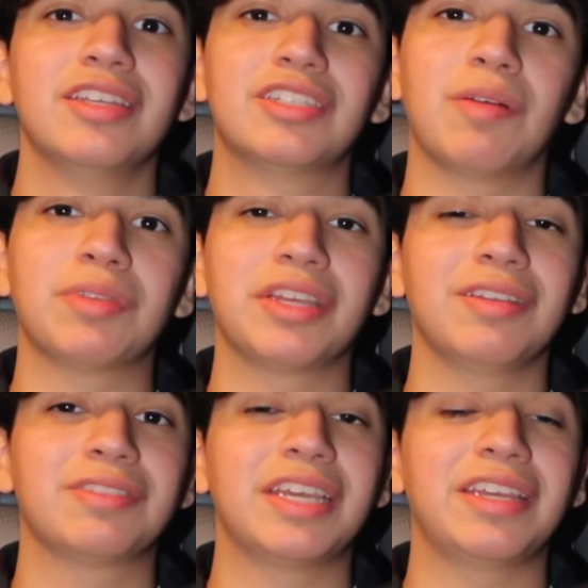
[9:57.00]
So I'm
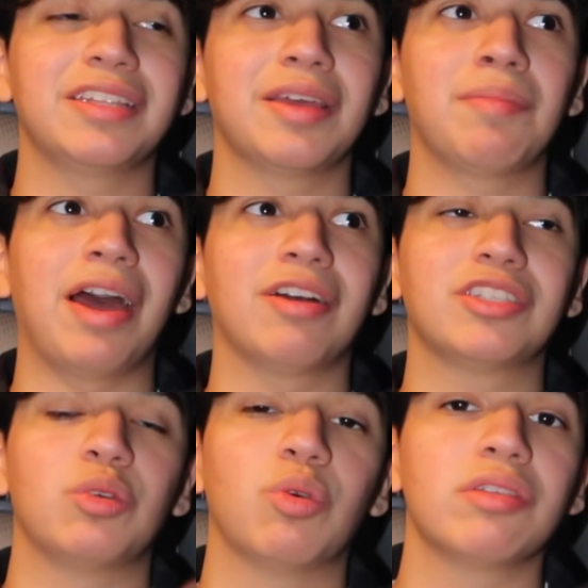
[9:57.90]
thinking of taking them out
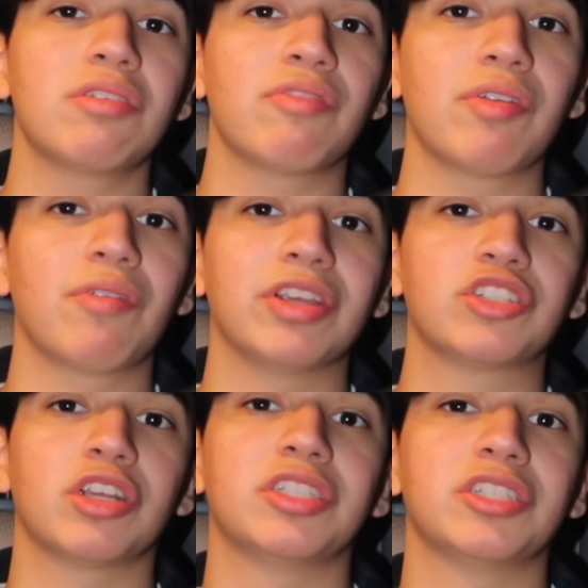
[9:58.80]
to one of their favorite
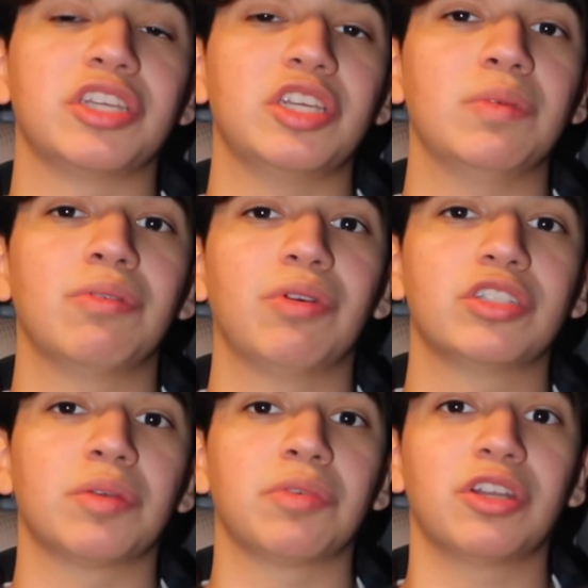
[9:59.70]
restaurants. It's a Cuban
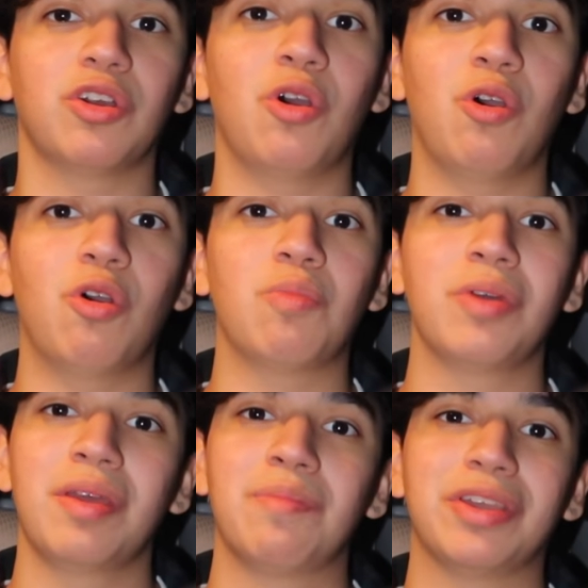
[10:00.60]
one. So I'm gonna go home,
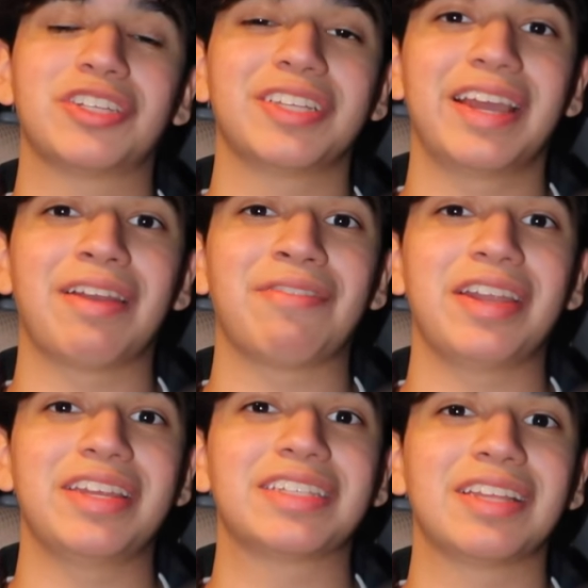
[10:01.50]
make sure they get
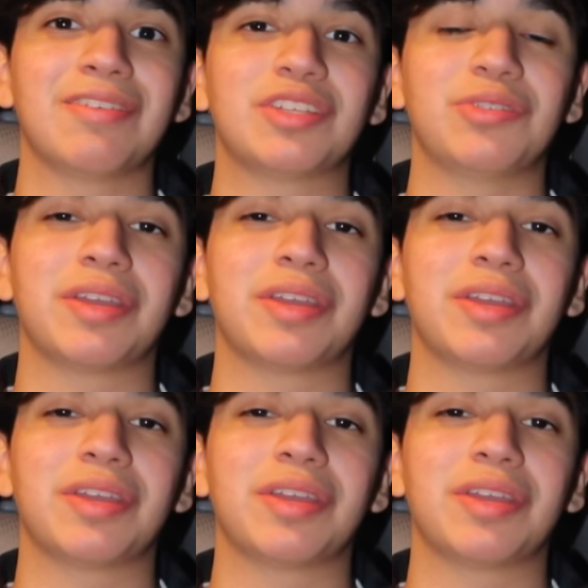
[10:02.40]
ready and stuff so we